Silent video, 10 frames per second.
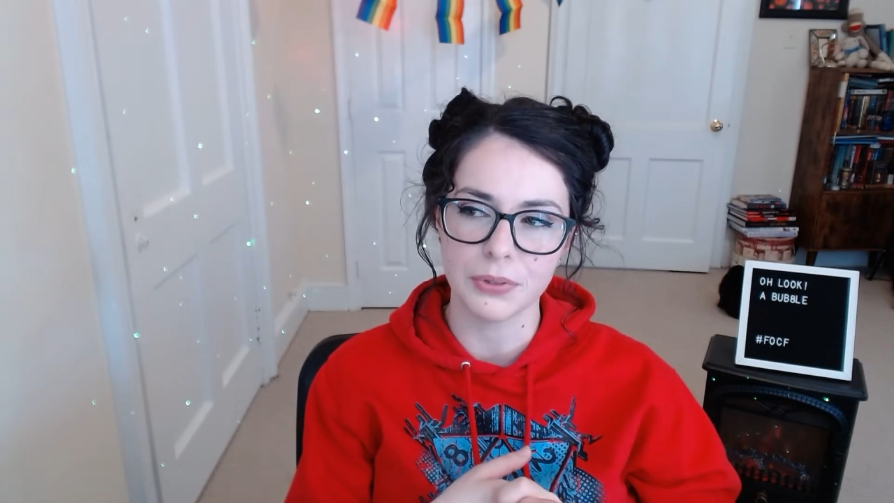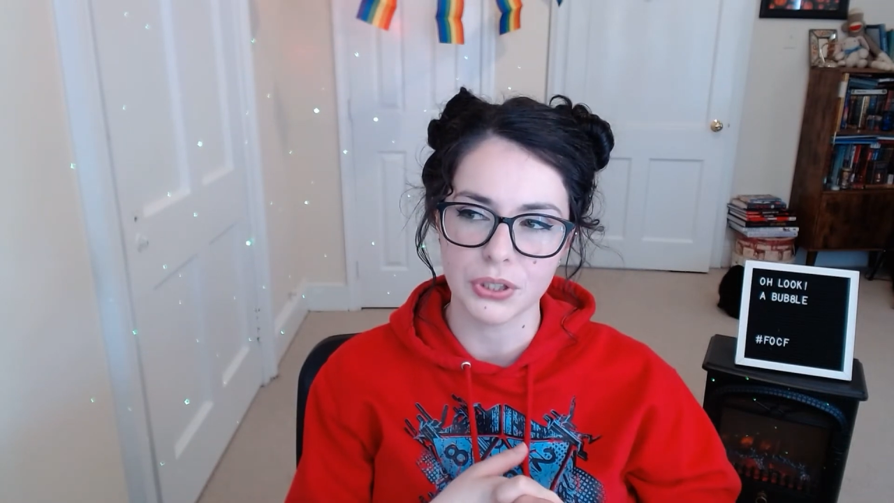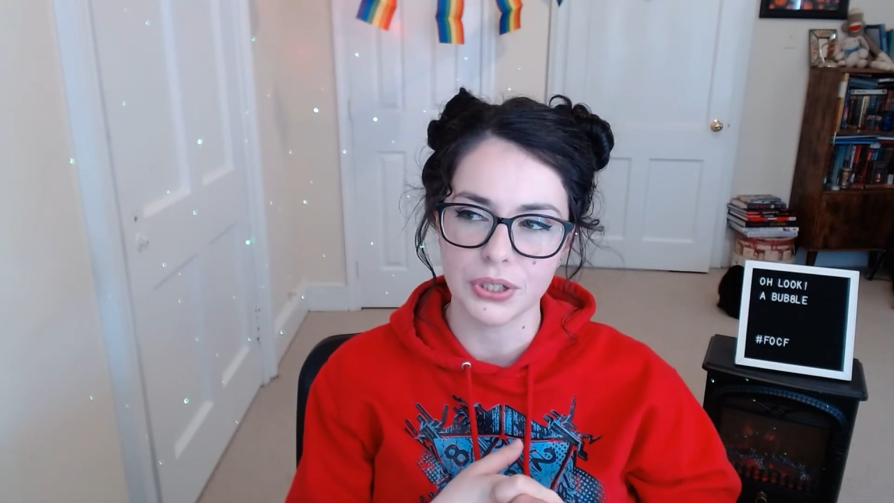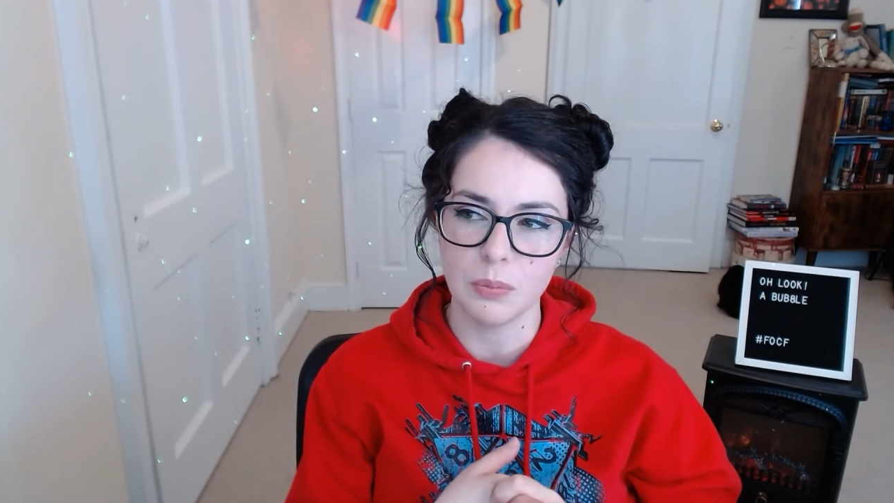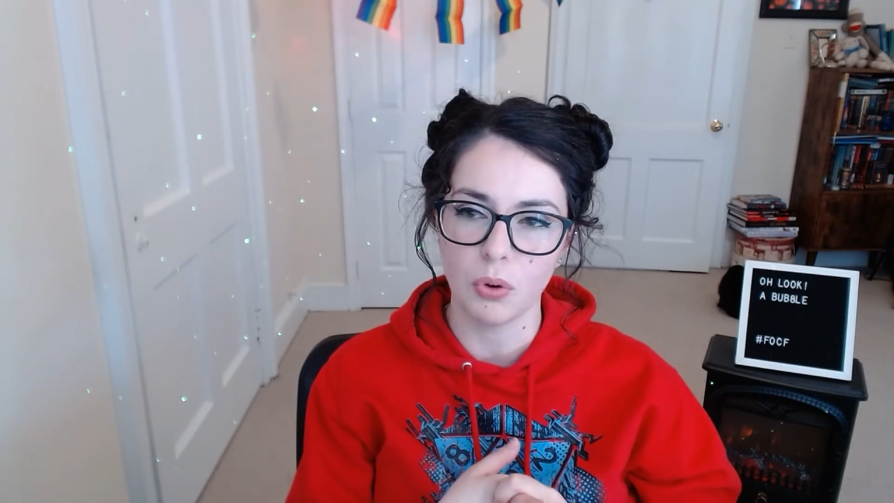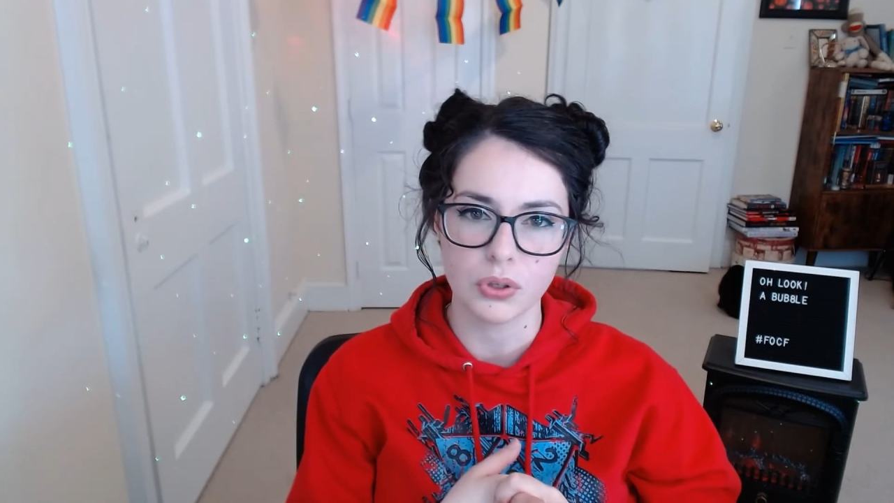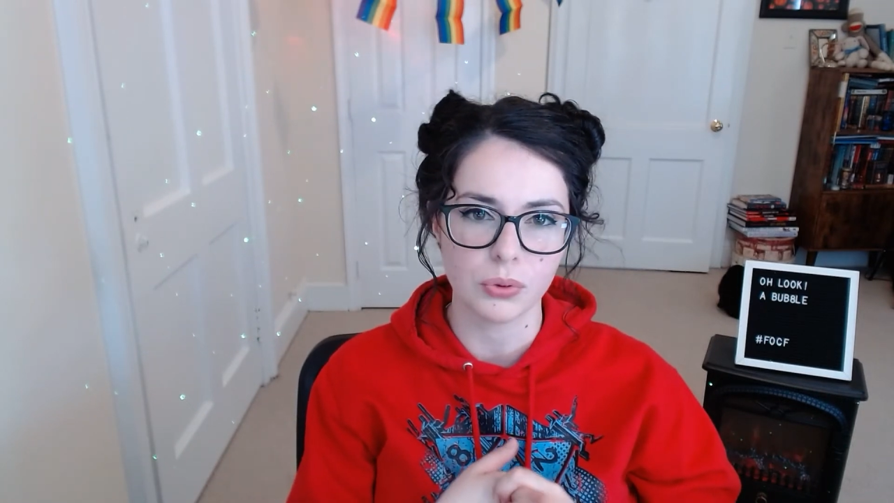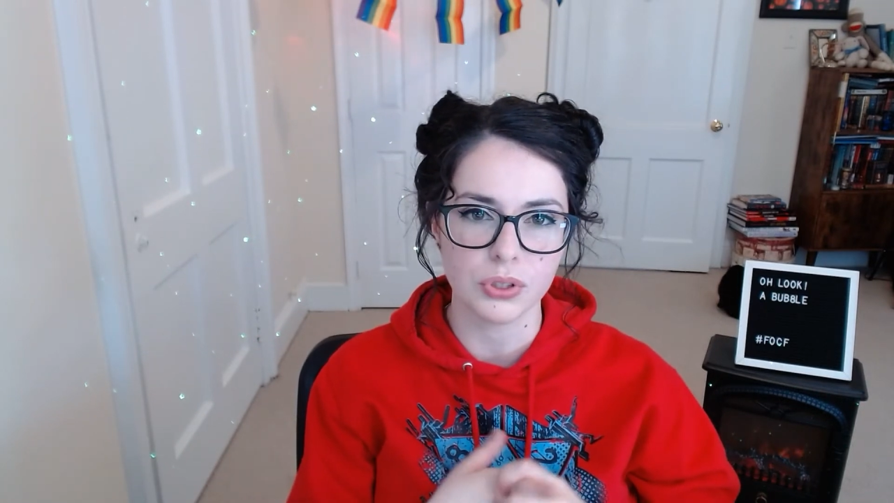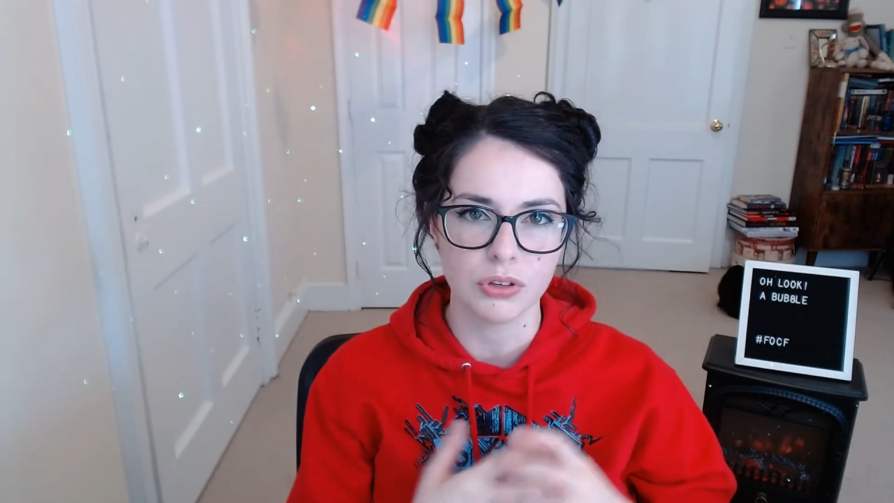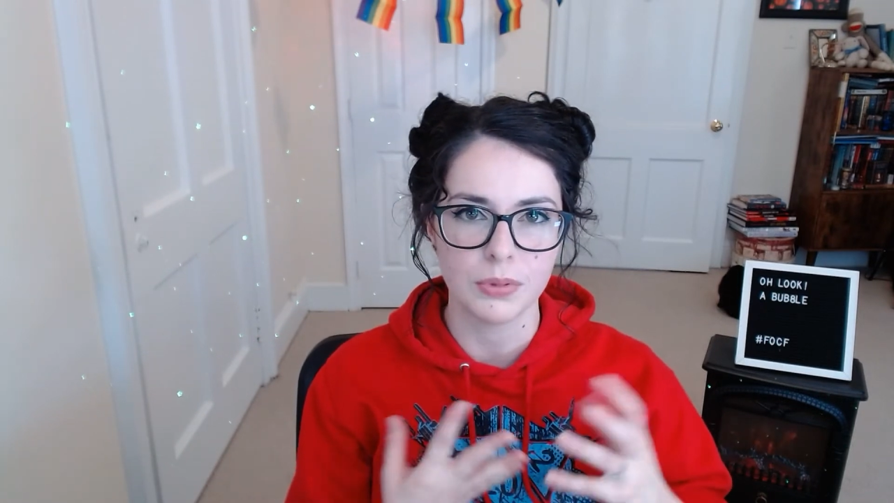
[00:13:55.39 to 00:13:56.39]
turning more
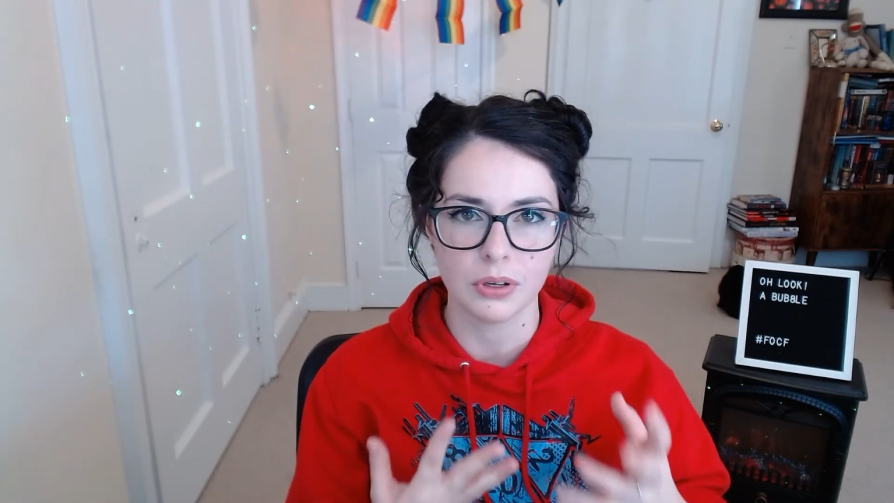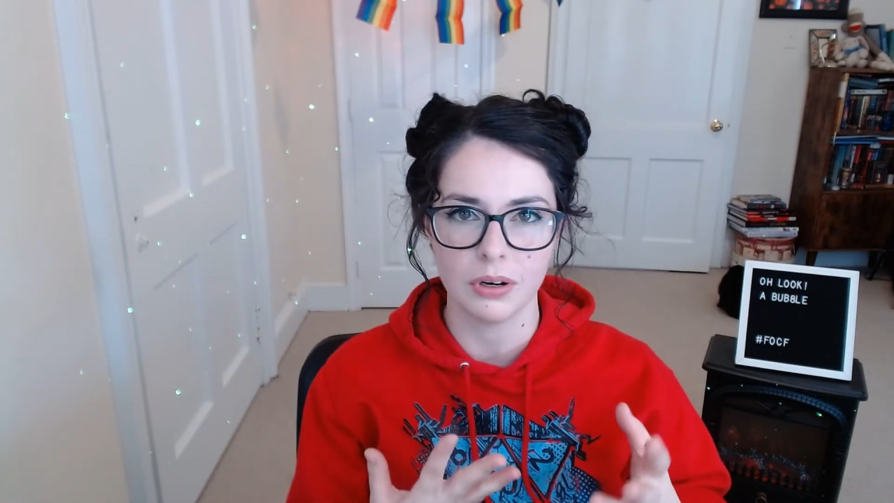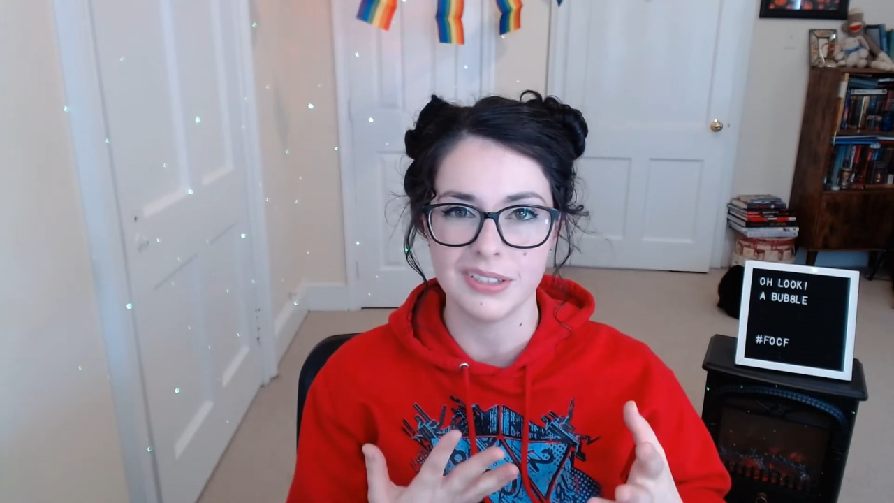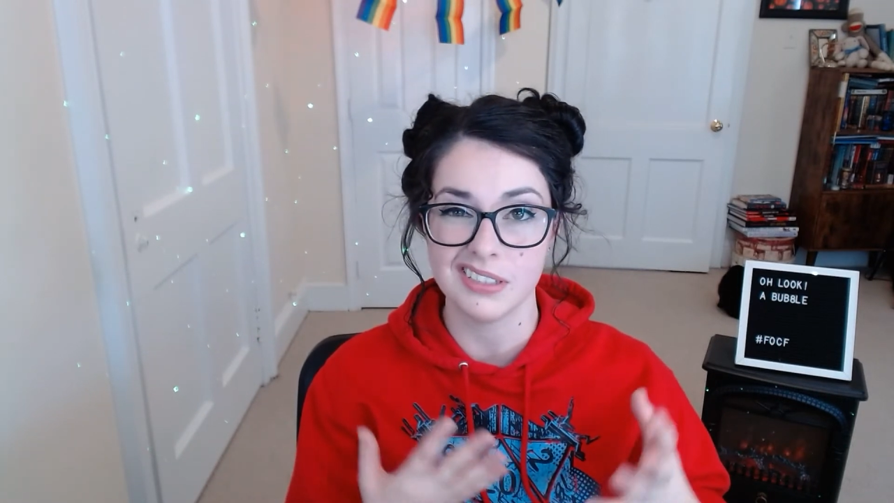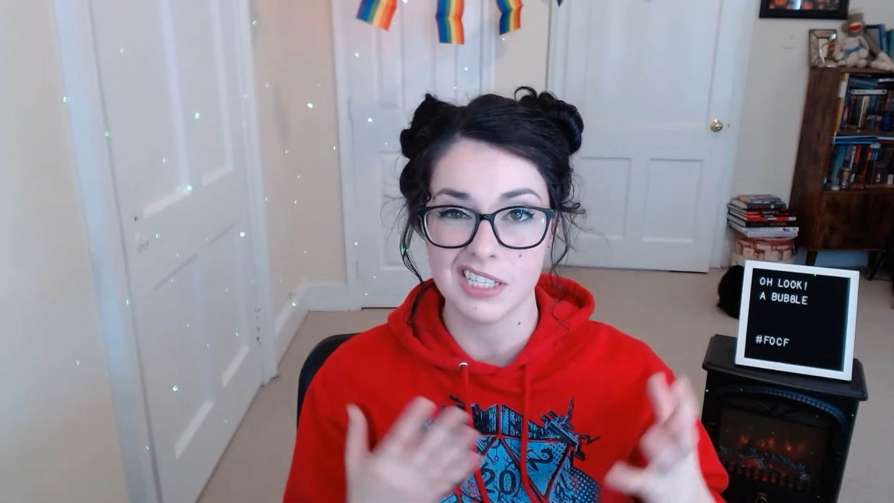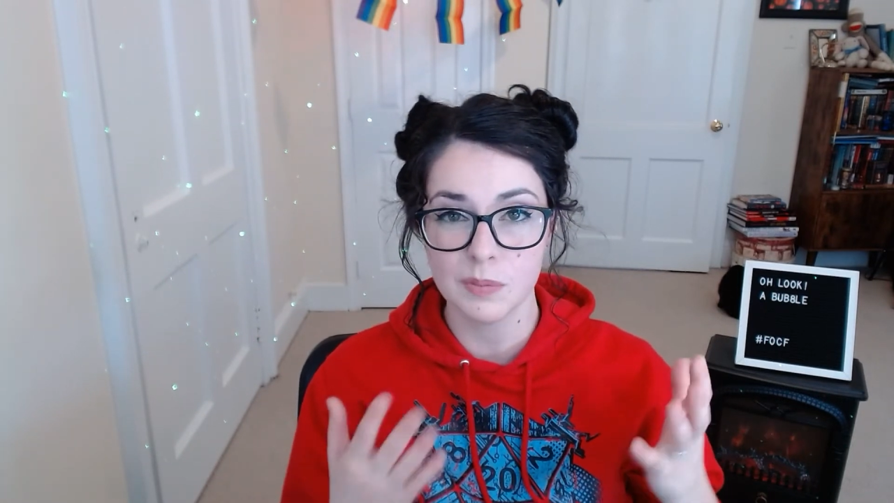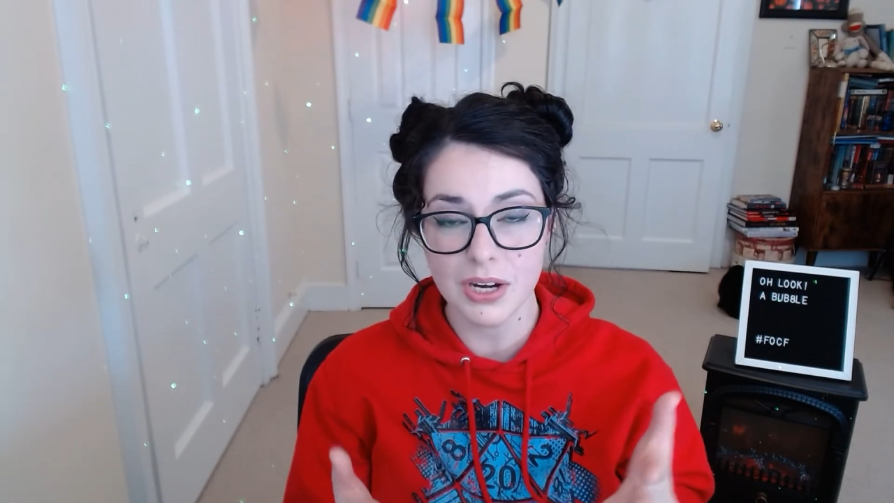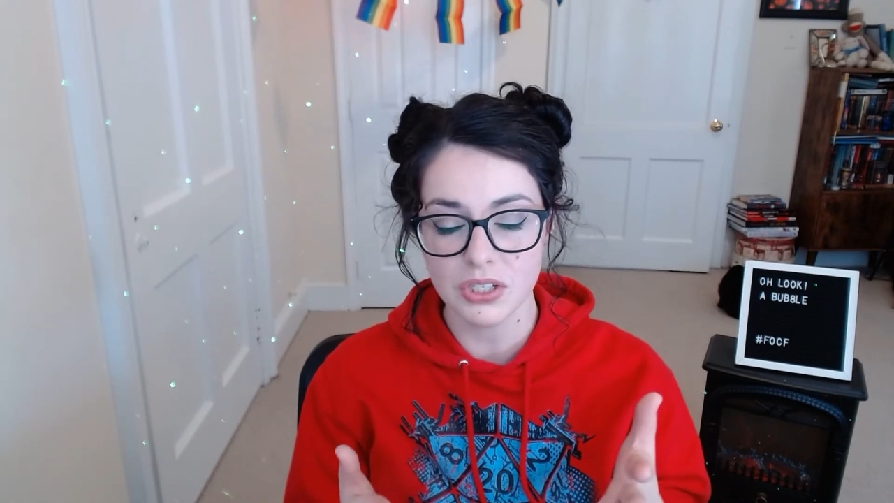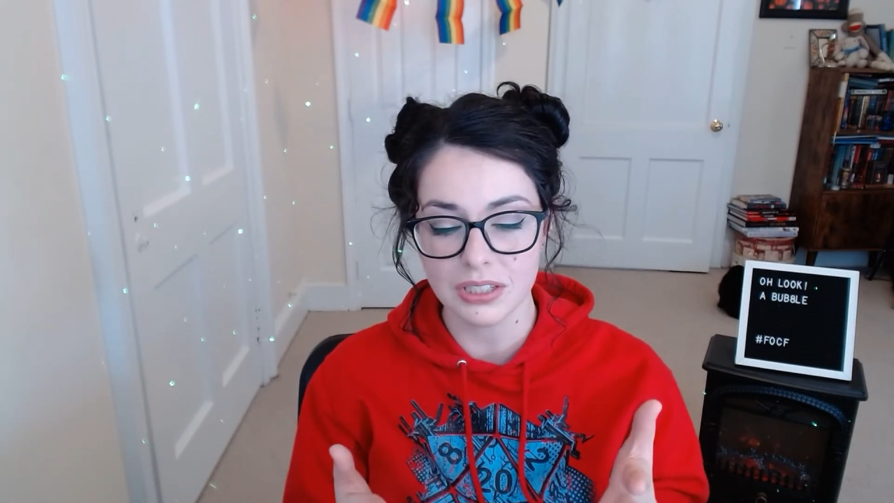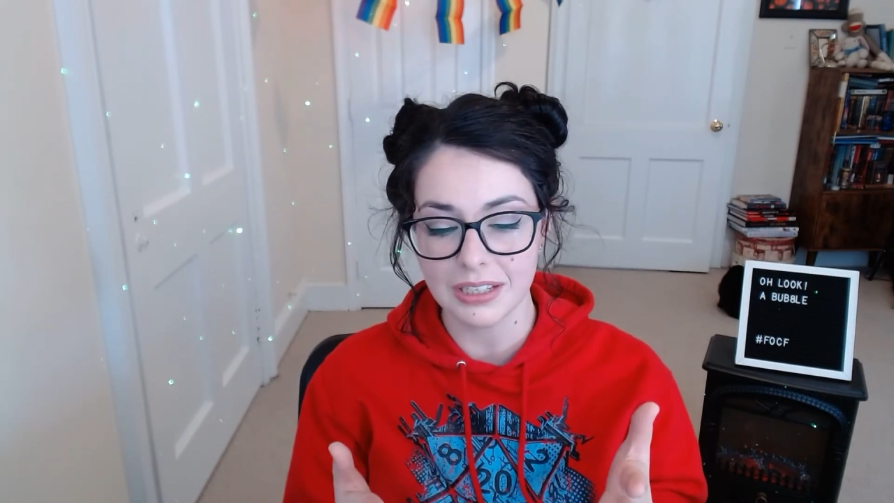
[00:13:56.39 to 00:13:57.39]
towards cryptocurrencies,
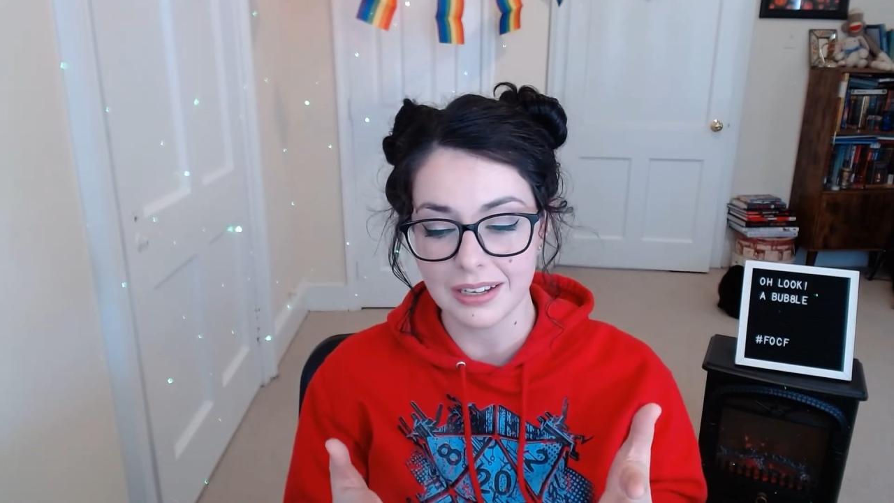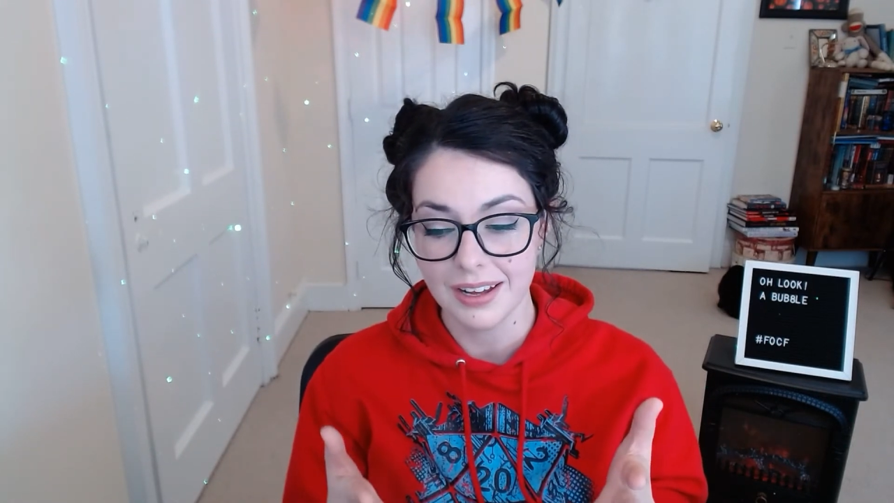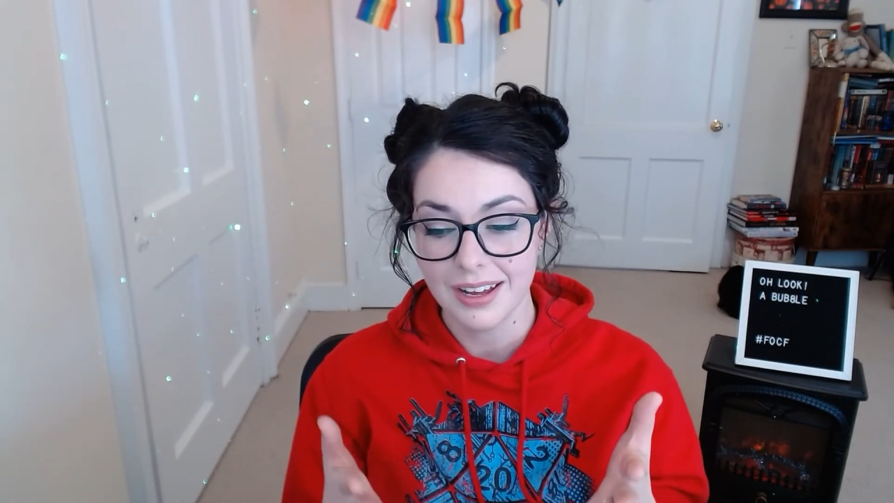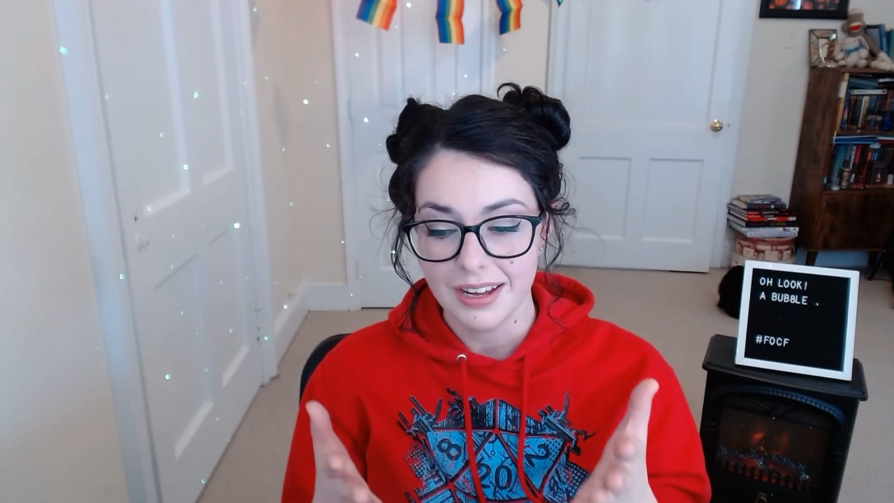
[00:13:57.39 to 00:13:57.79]
especially